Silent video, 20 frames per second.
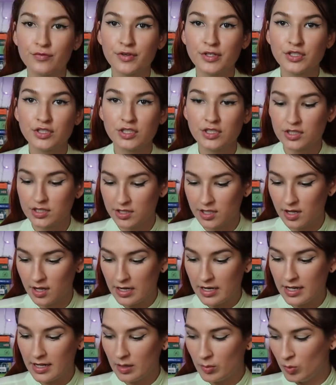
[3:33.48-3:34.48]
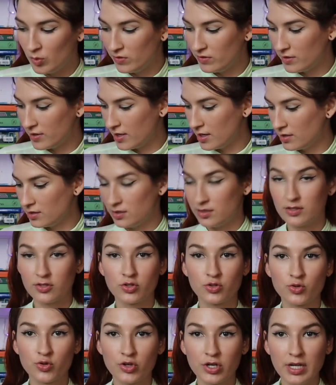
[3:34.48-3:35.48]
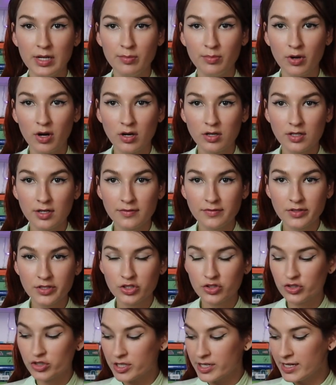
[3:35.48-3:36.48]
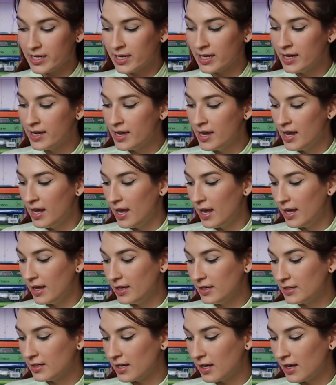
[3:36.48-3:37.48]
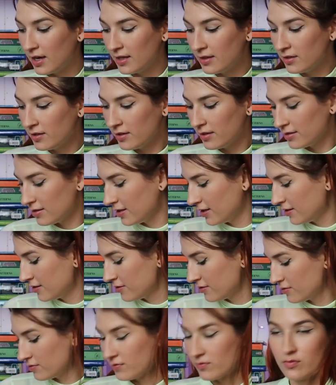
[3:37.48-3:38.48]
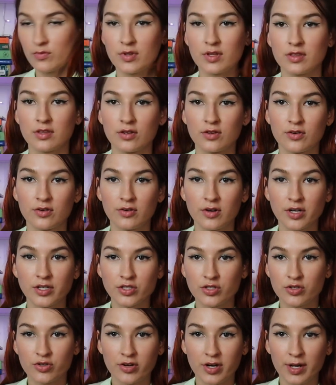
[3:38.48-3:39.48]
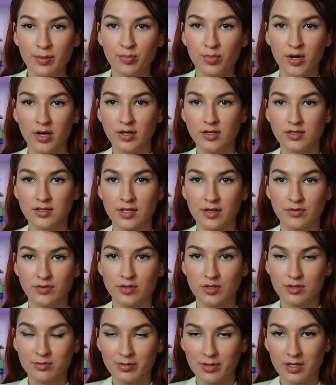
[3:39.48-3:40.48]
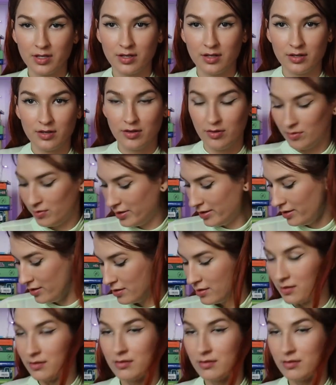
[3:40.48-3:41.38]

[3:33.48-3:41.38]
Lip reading: fringe is done, and moving on to the tree part of the tree, and I thought like with the crushed crepe parts I would just be, you know, like,